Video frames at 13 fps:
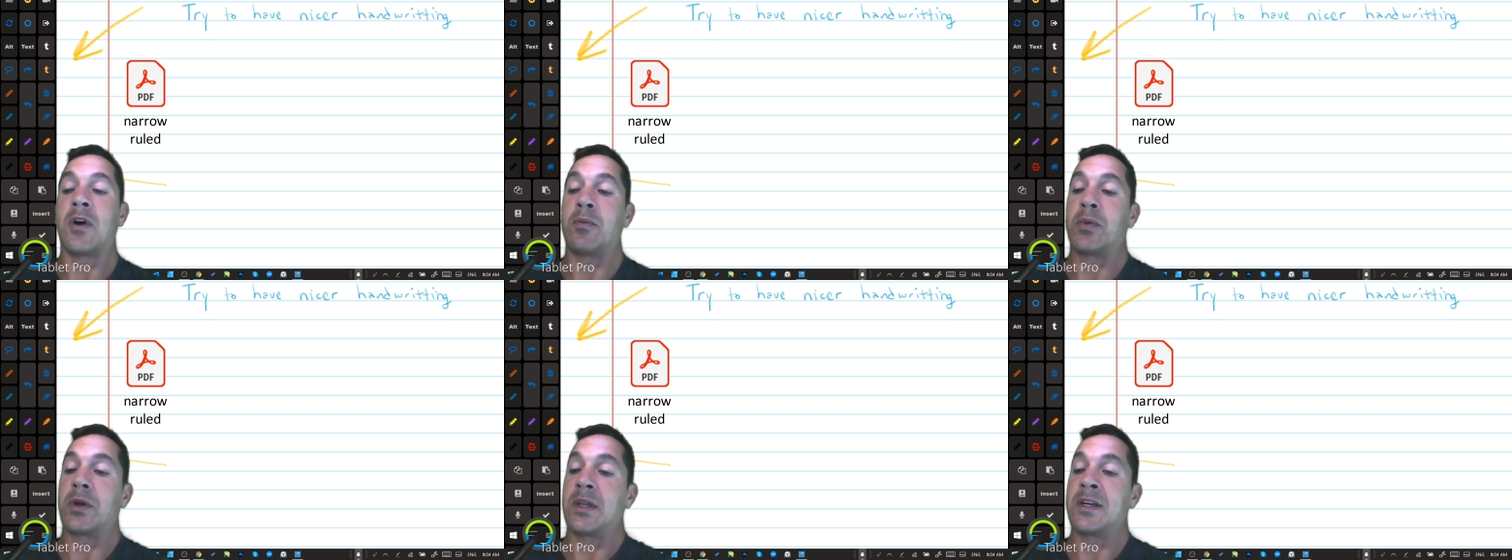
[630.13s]
I'll
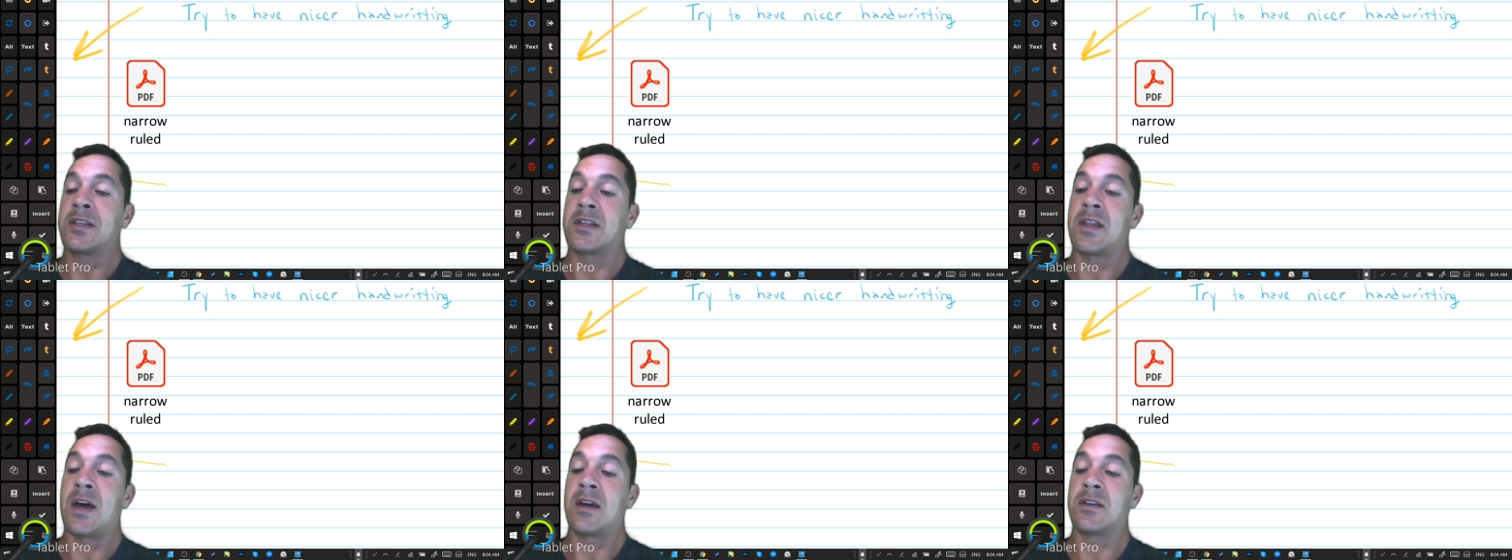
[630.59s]
put links
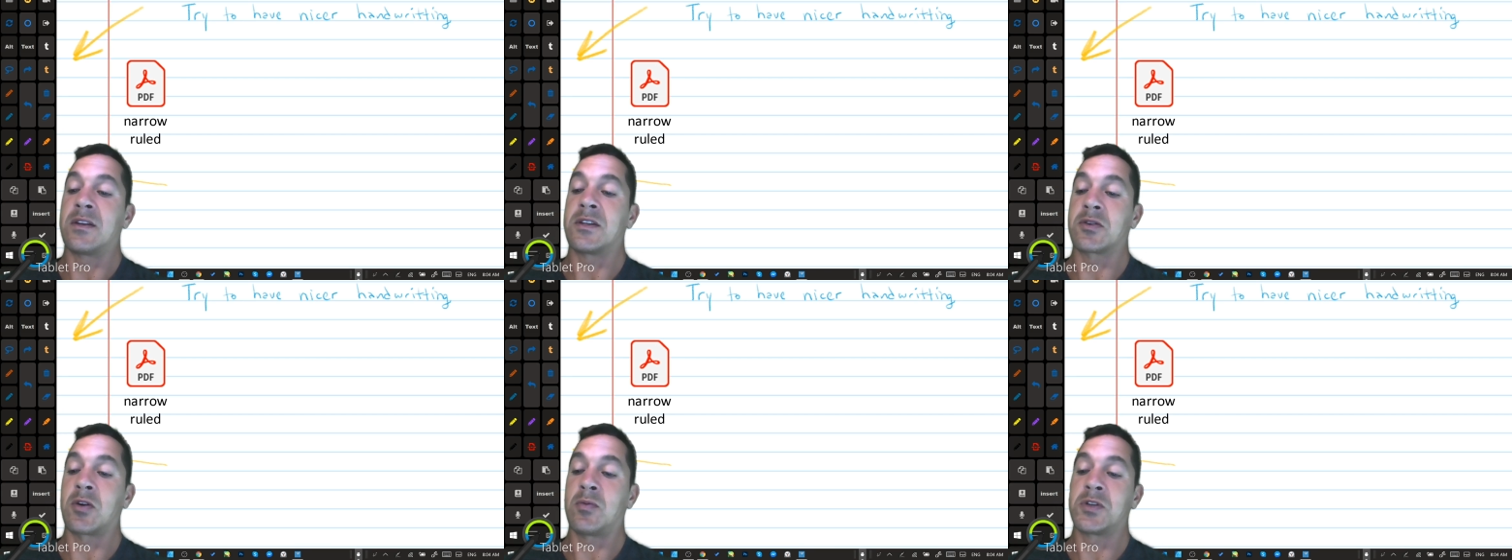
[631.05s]
to that in the
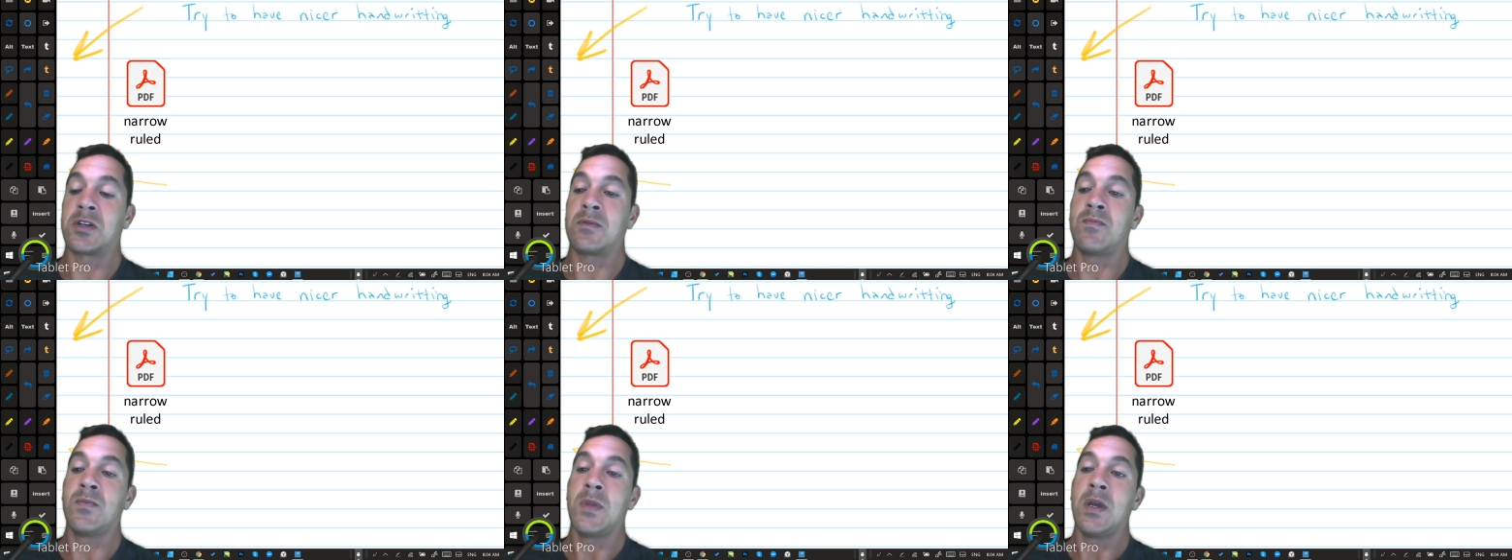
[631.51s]

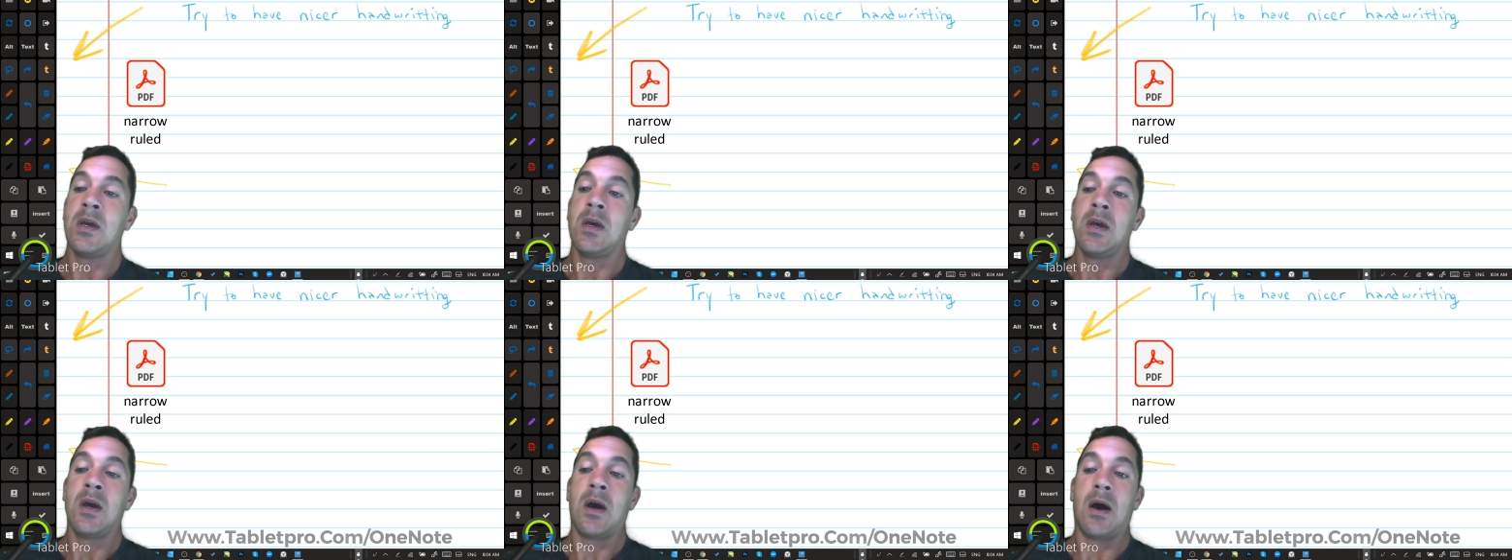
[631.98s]
description.
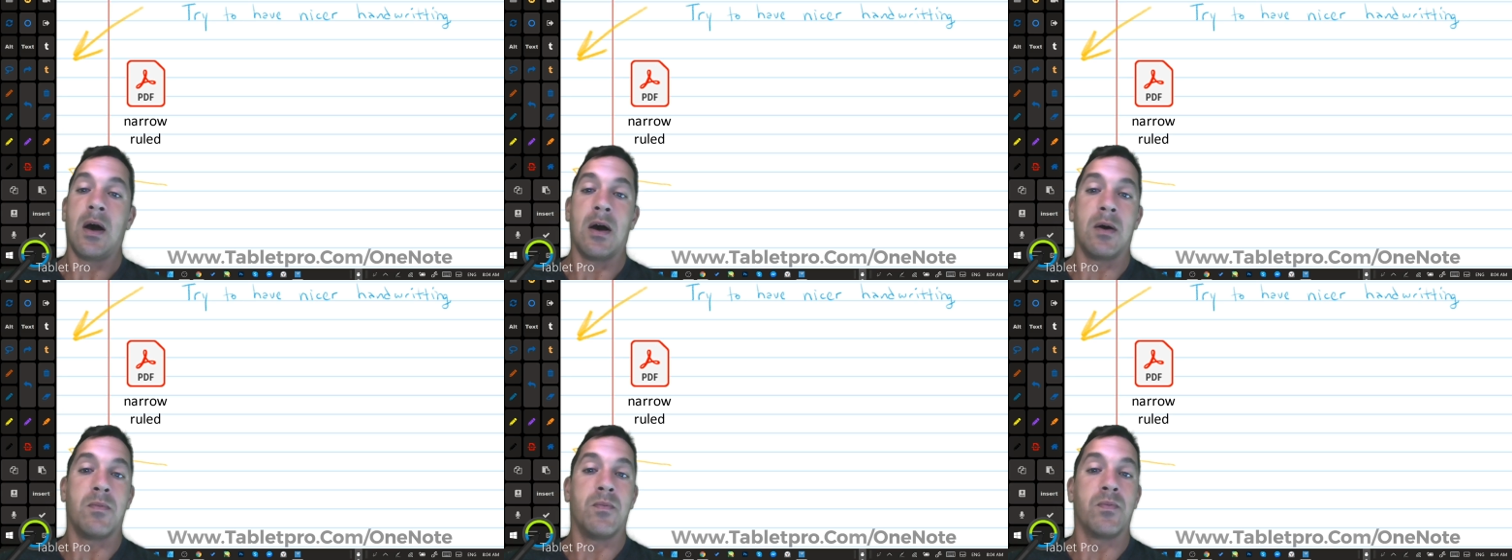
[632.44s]

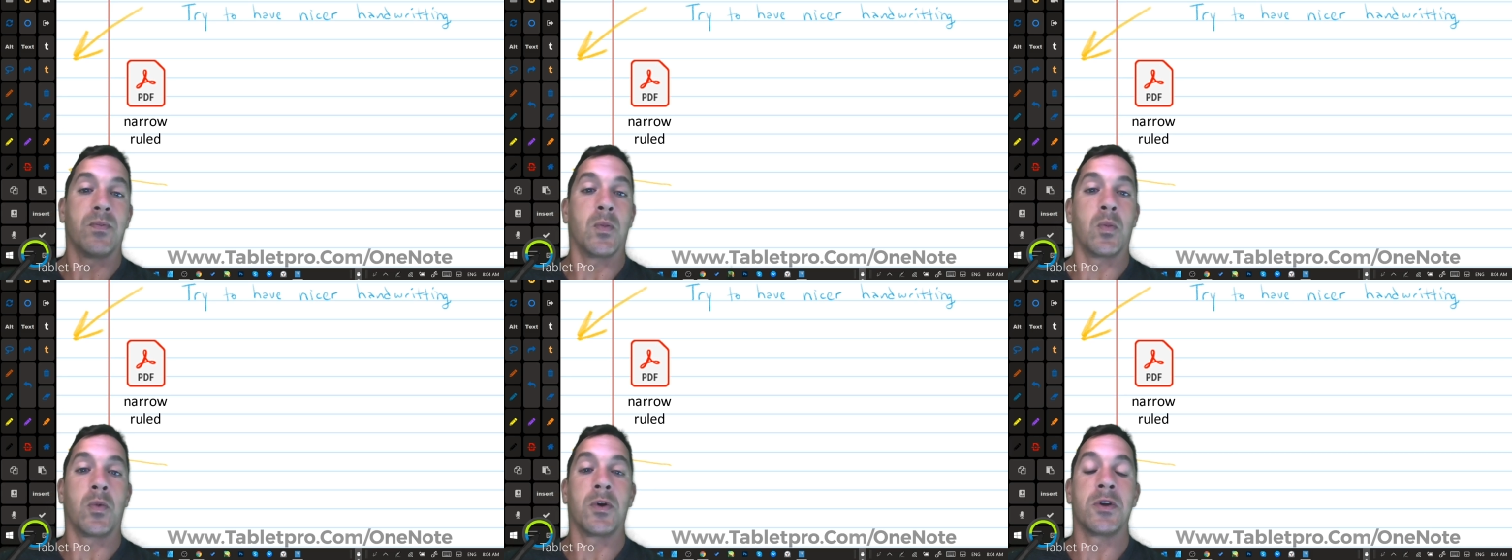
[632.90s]
Um,
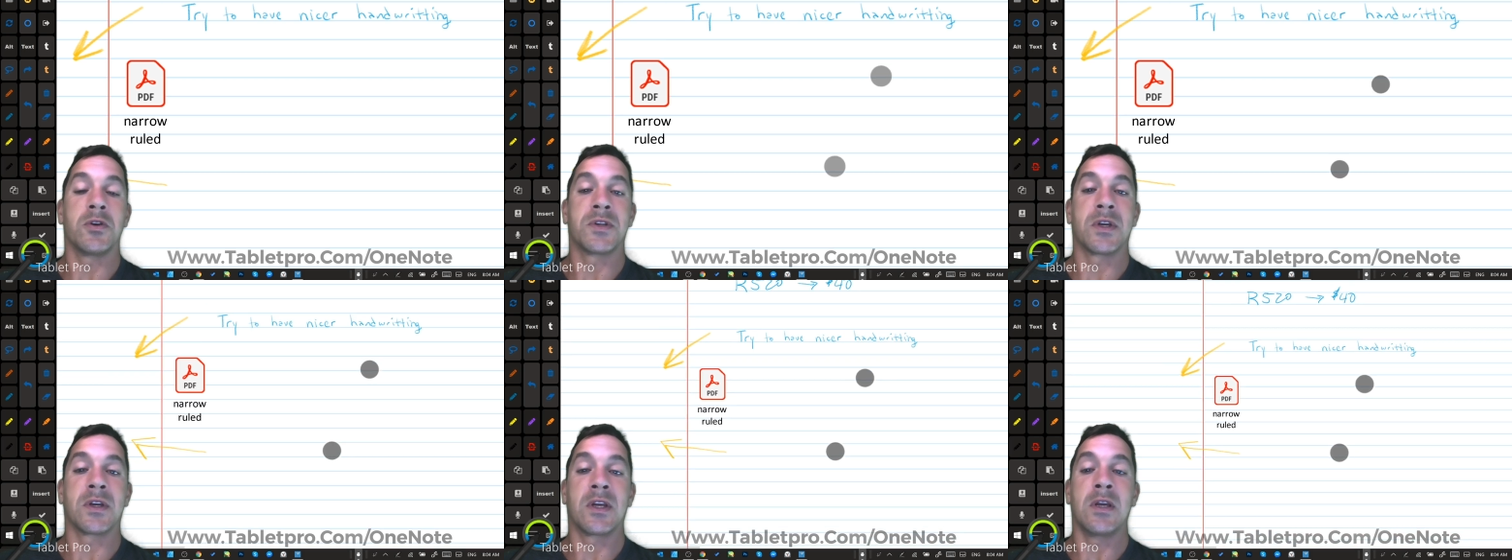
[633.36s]
we're
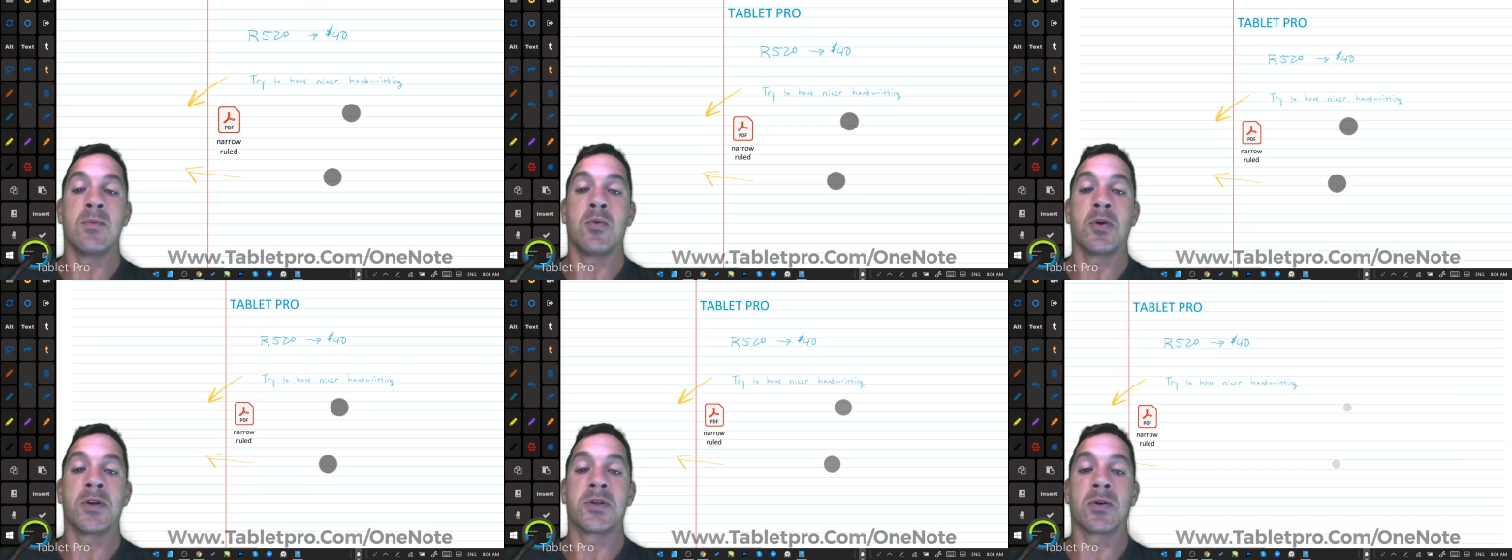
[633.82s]
using
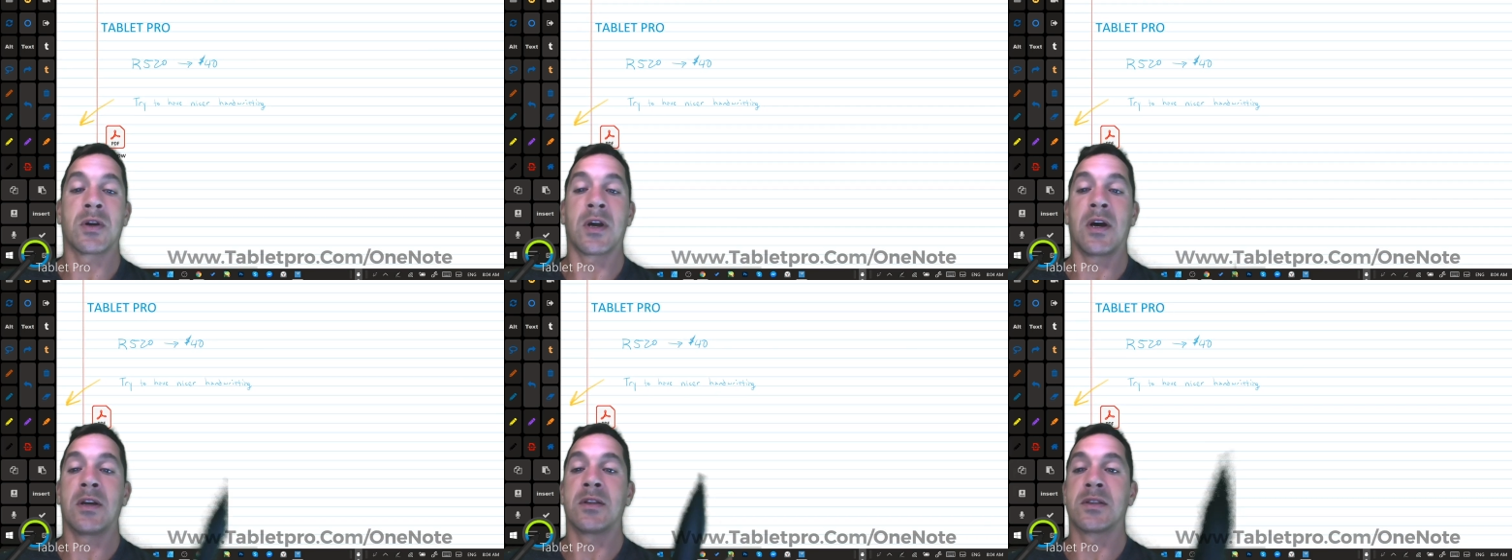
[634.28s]
keyboard
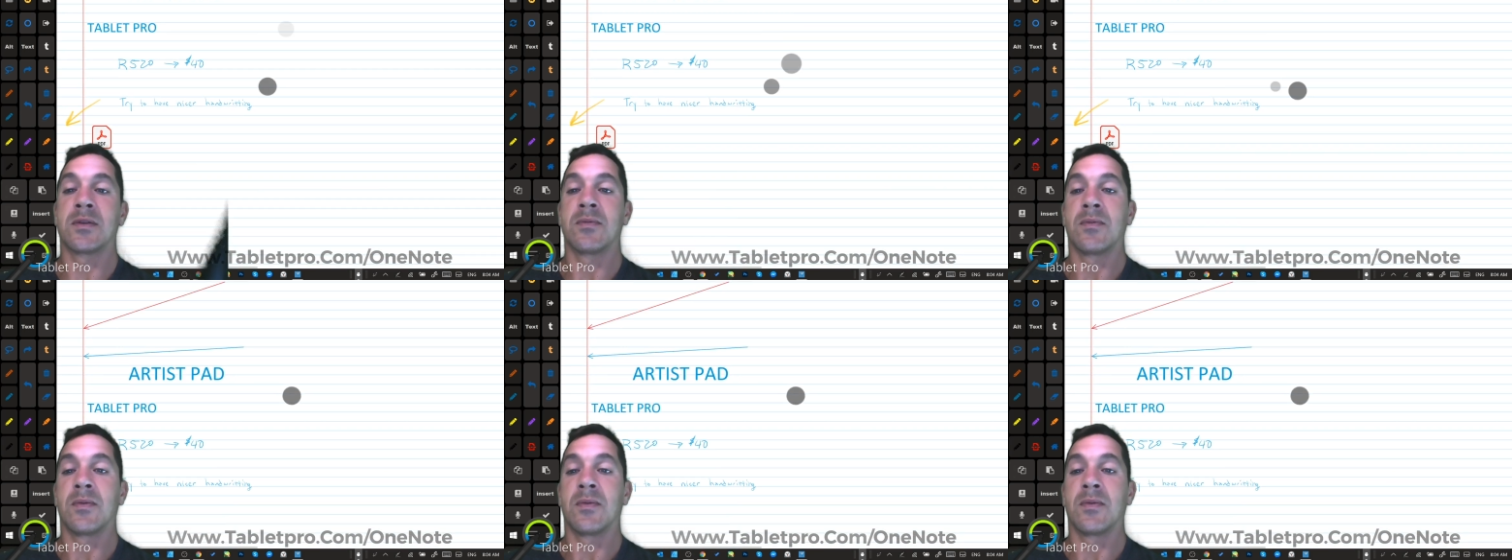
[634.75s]
shortcuts